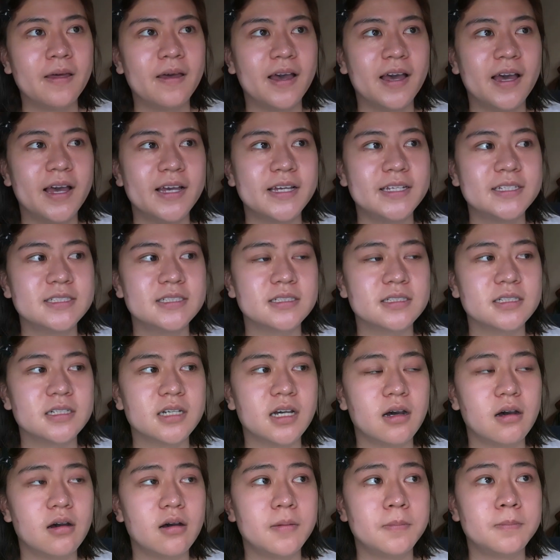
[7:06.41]
And
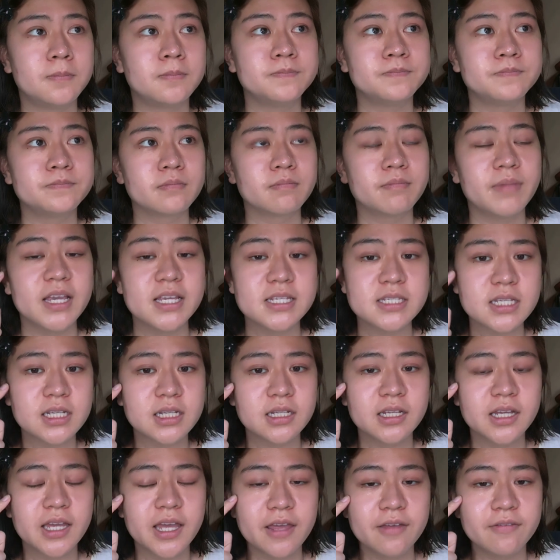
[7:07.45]

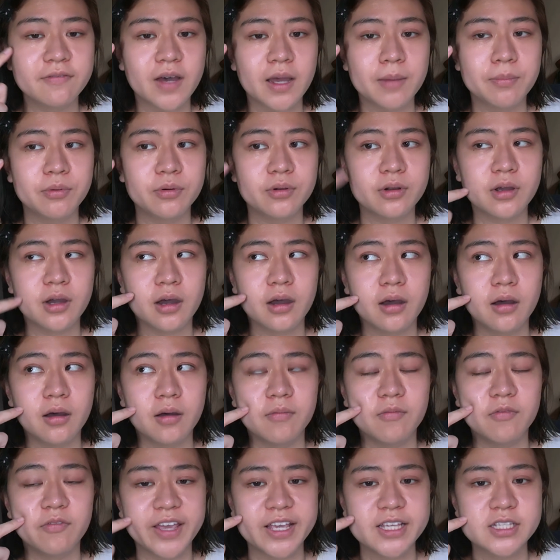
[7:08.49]
basically if I put
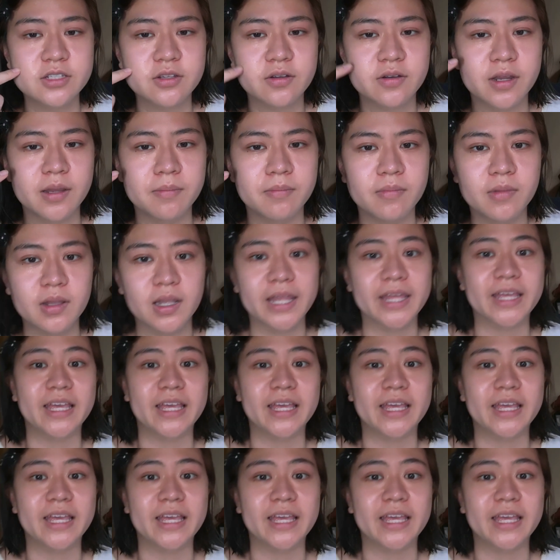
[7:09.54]
face cream